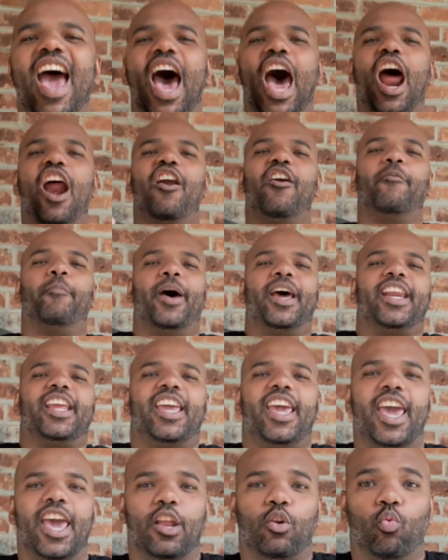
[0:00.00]
Hi
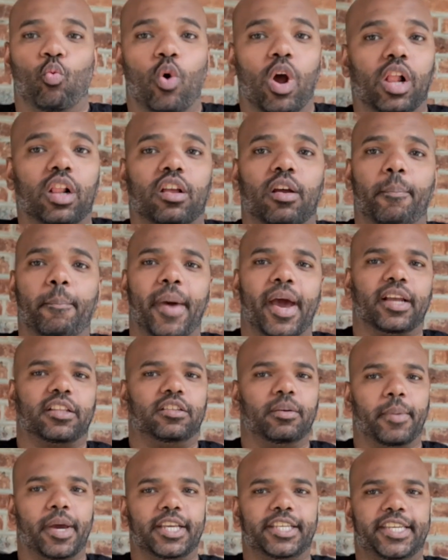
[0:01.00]
everybody and welcome back
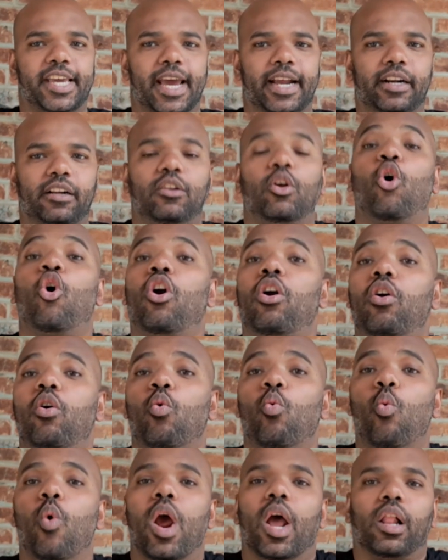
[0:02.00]
to my channel or
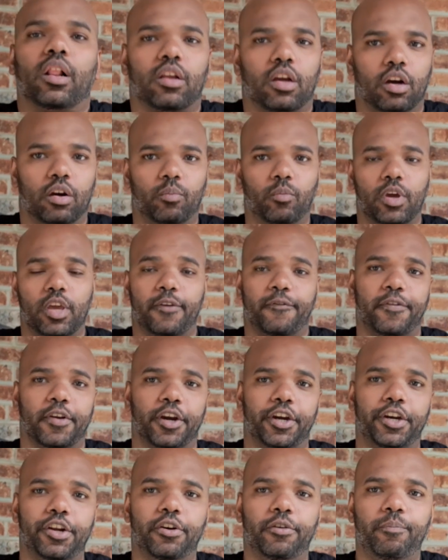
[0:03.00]
welcome if
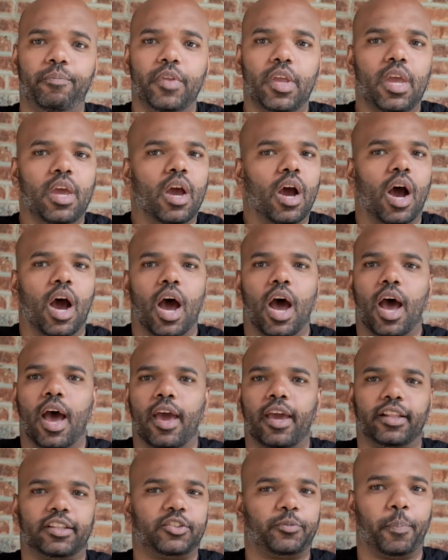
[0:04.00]
you're new.
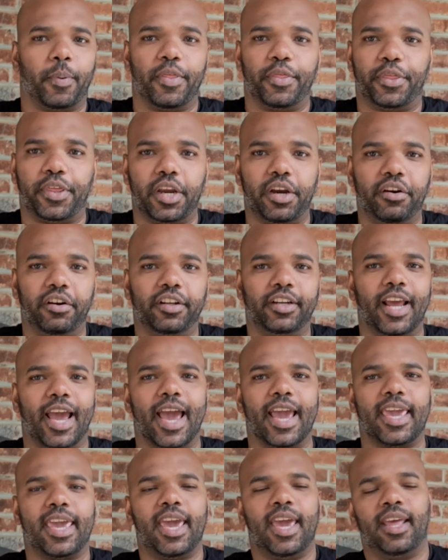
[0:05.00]
Uh, it's Pantherion
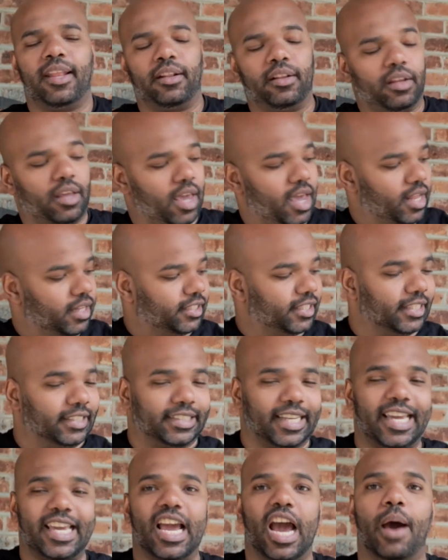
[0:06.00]
again and
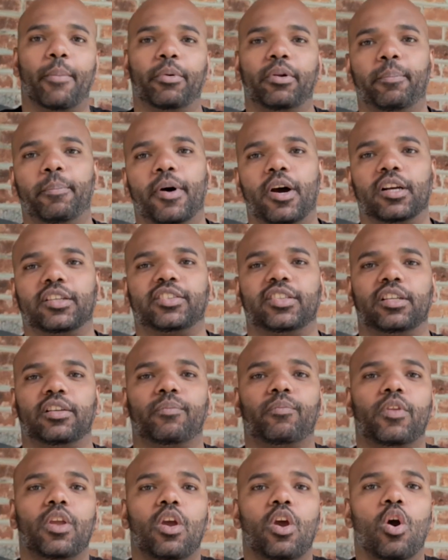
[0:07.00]
today I'm unboxing
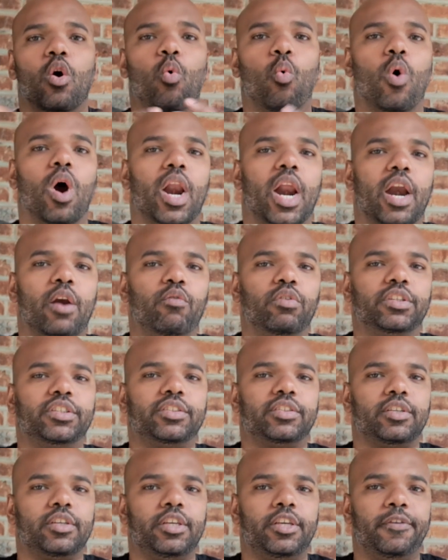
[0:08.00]
what I
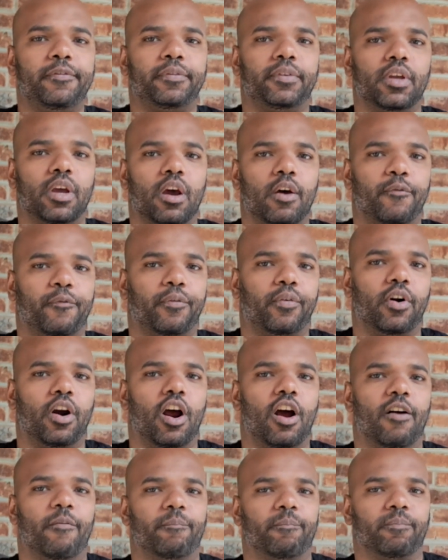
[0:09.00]
received
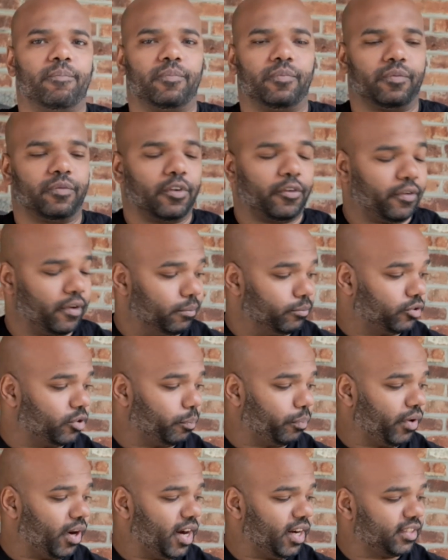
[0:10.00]
from from
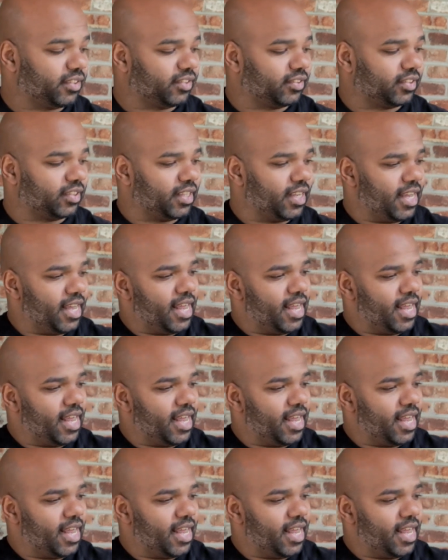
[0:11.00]
SuperX